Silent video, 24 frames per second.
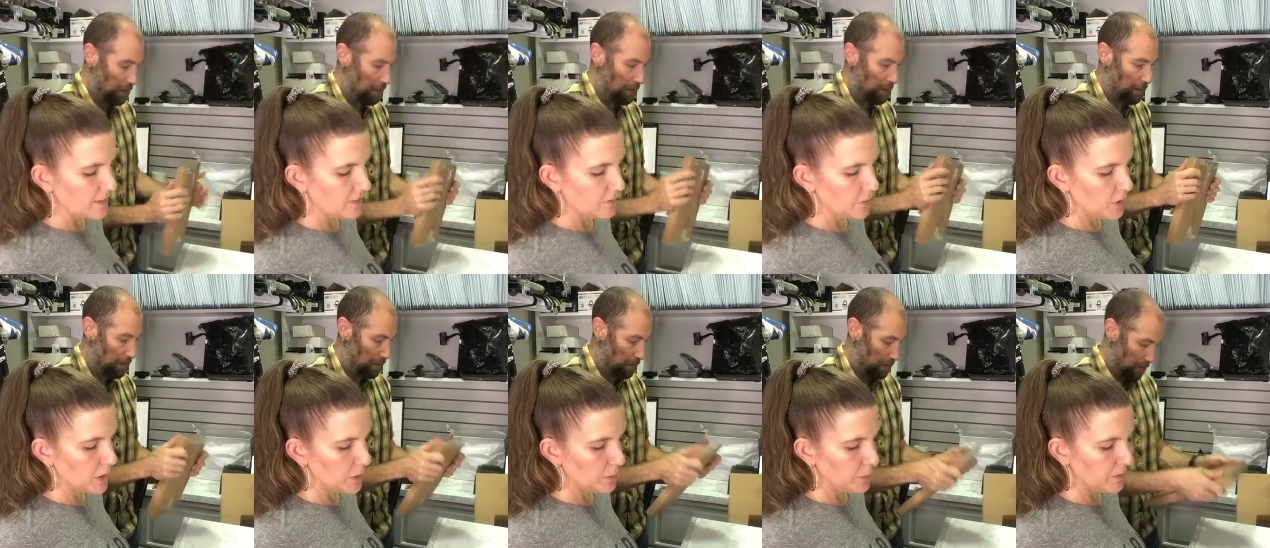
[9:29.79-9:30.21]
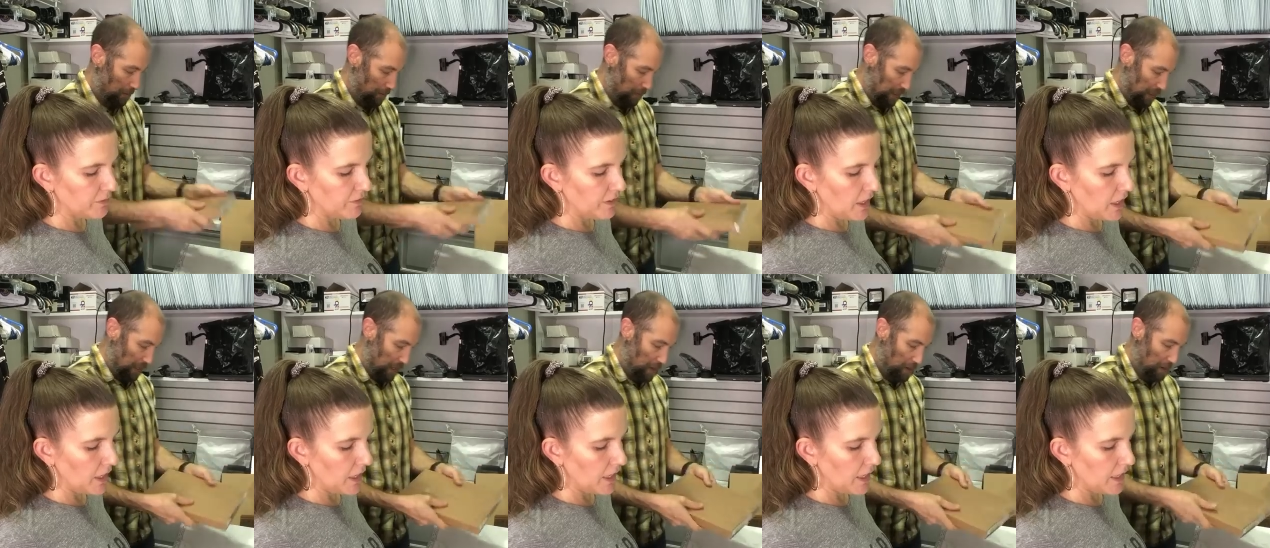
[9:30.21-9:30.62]
Speaker 1: if we could
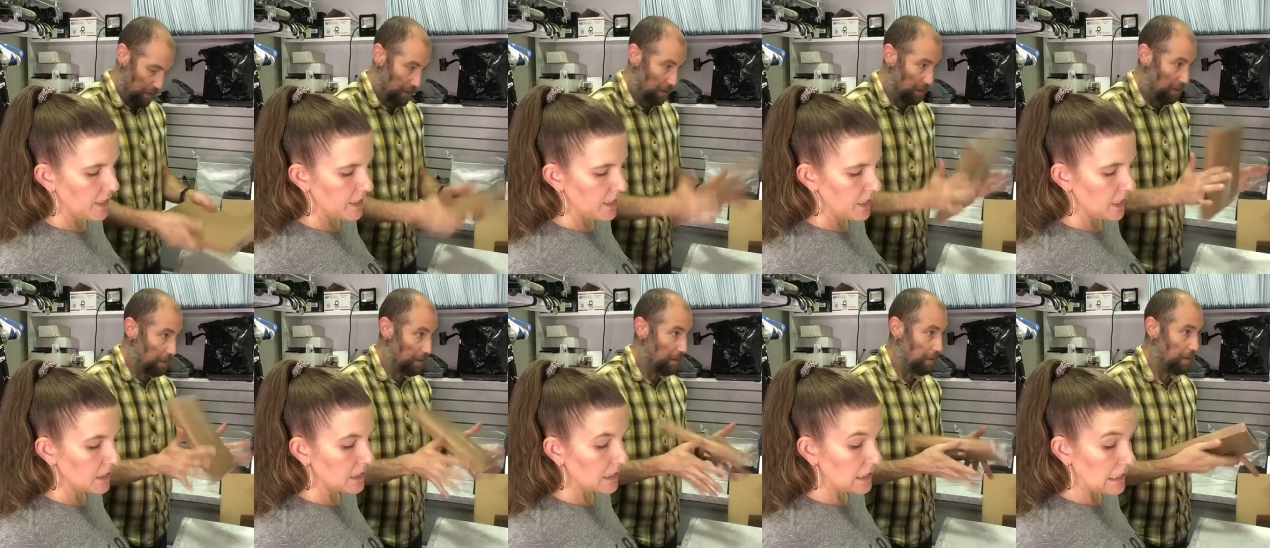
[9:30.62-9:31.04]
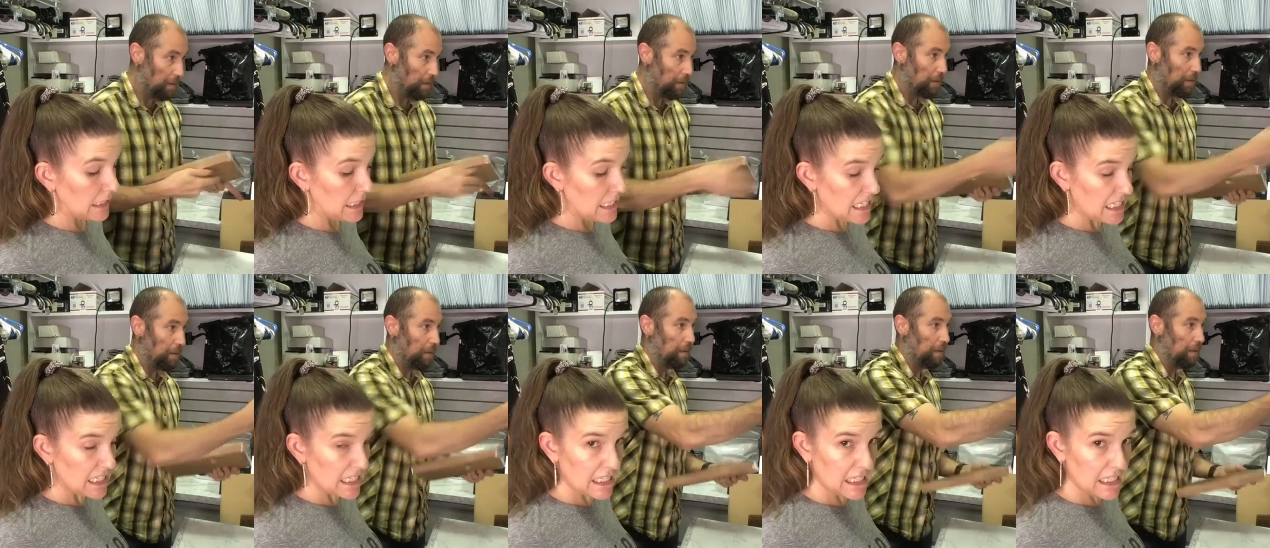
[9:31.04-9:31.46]
provide okay. a
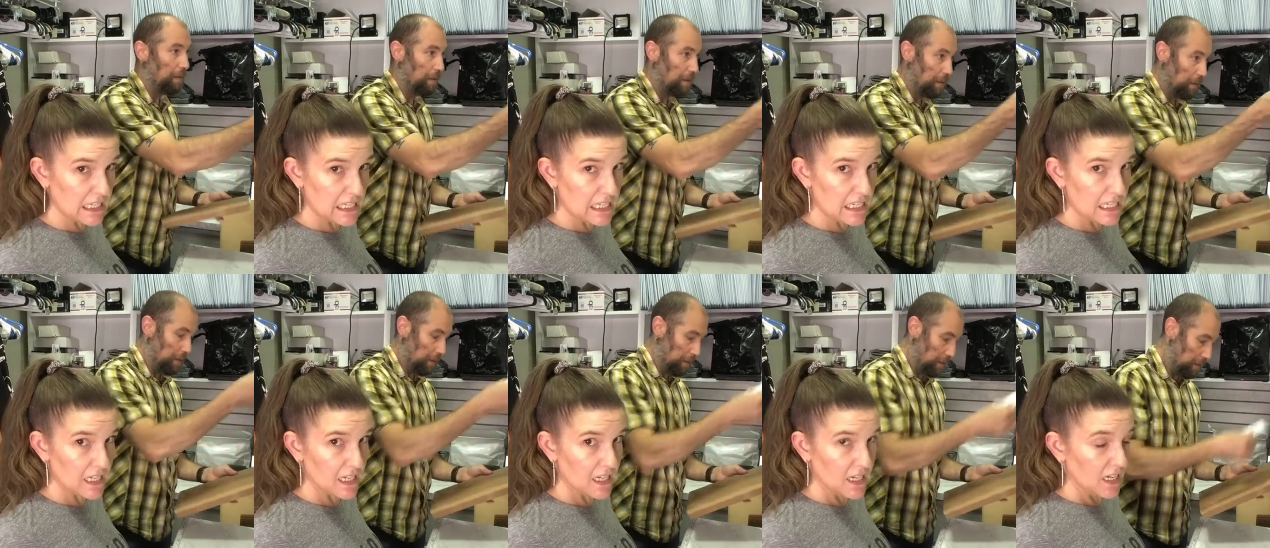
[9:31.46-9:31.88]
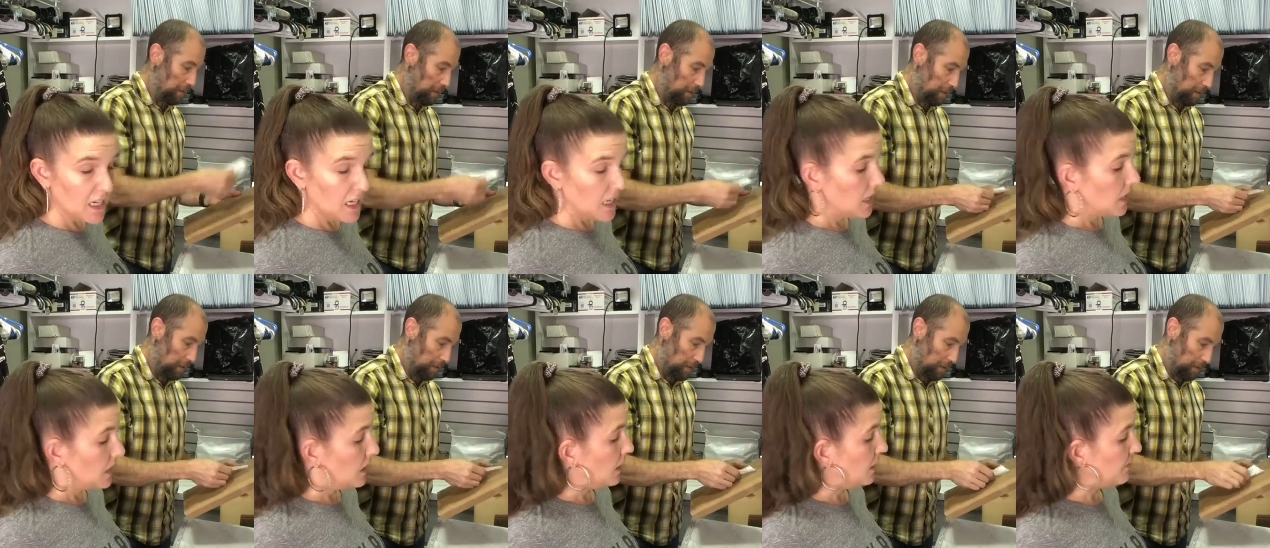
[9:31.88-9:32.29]
list
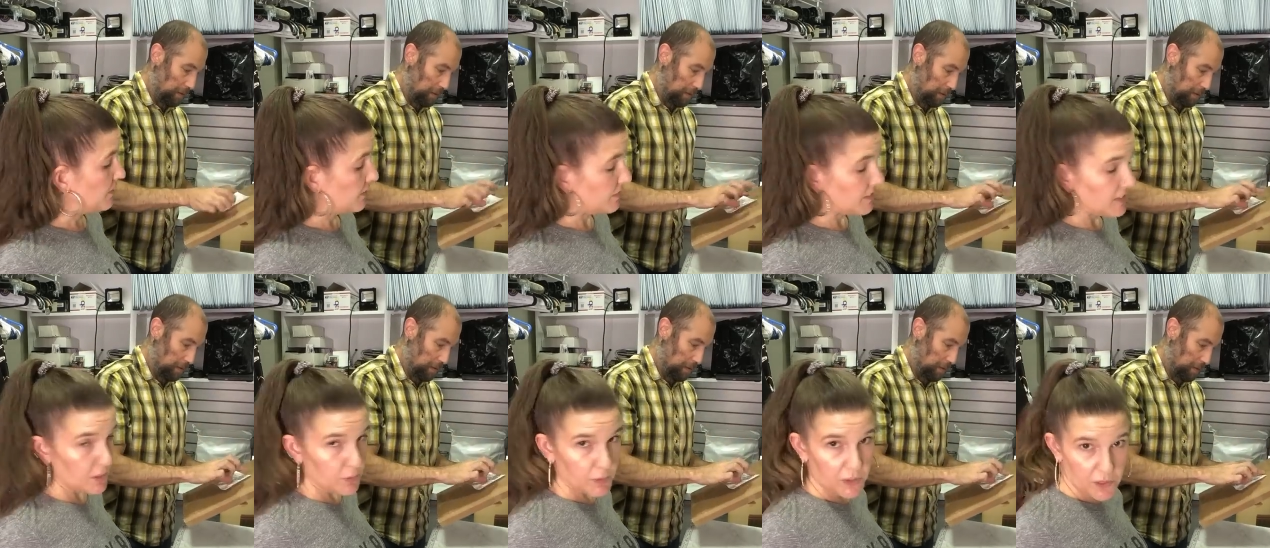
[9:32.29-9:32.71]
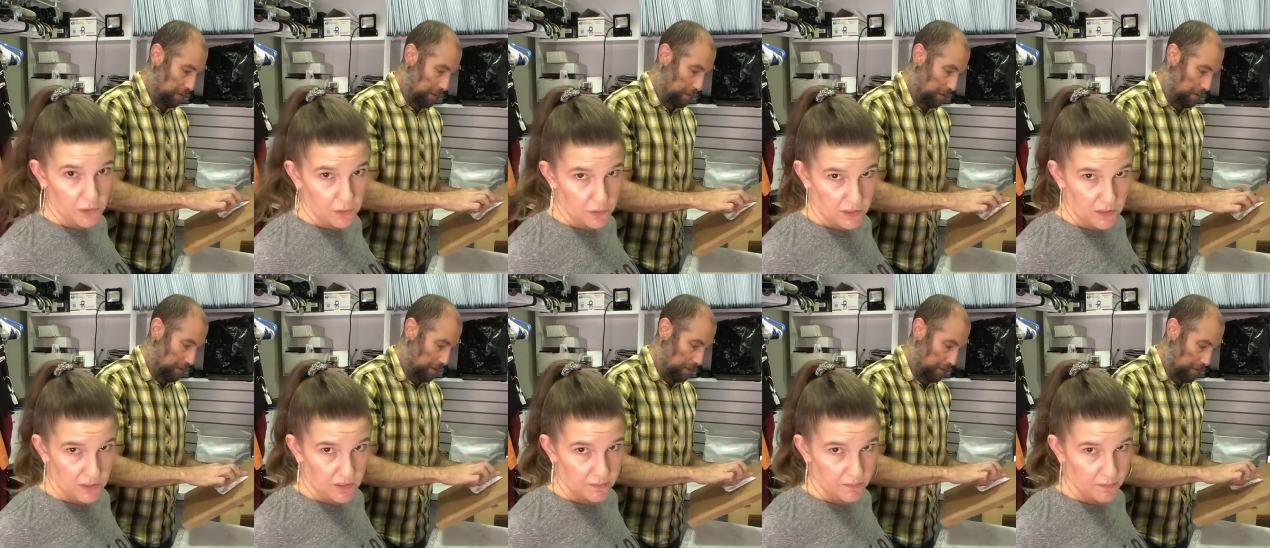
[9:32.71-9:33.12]
of everything we
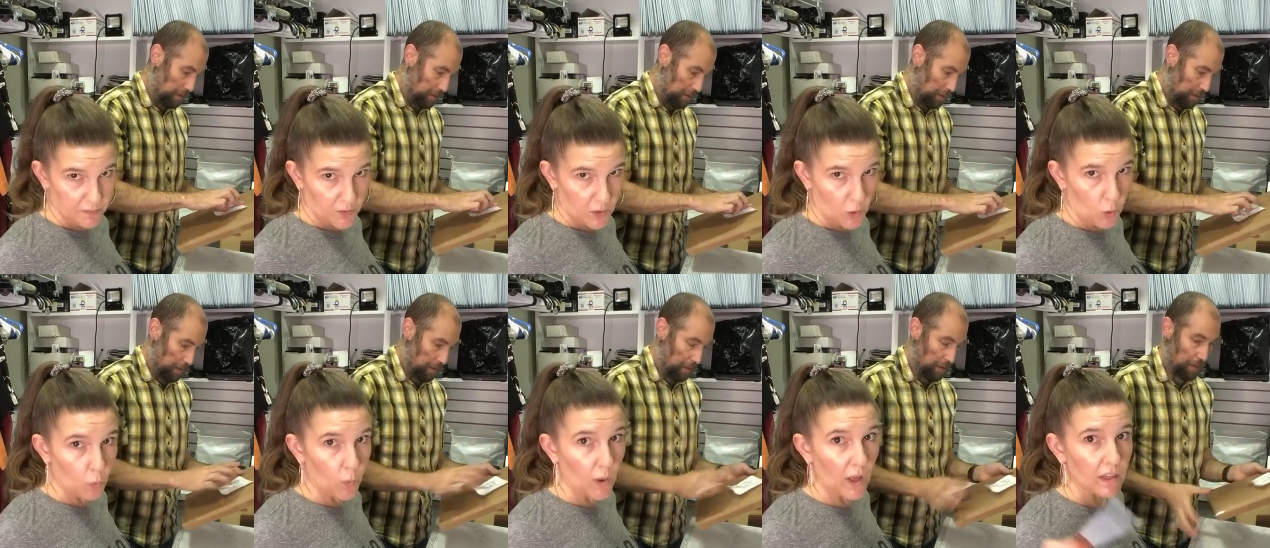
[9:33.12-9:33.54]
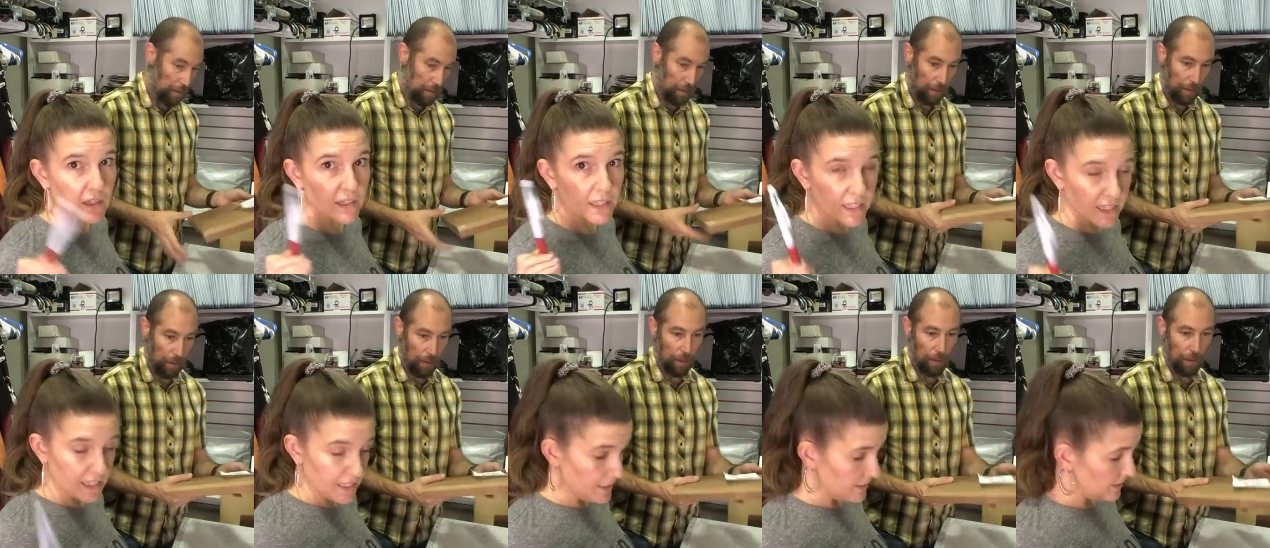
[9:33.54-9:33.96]
use. Well, it
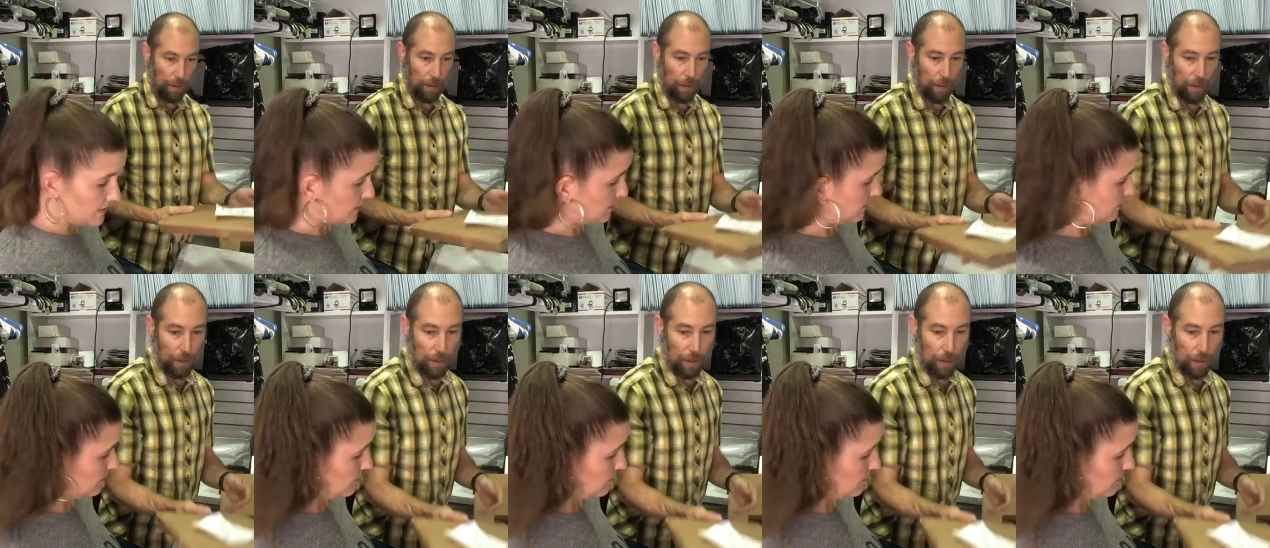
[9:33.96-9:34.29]
is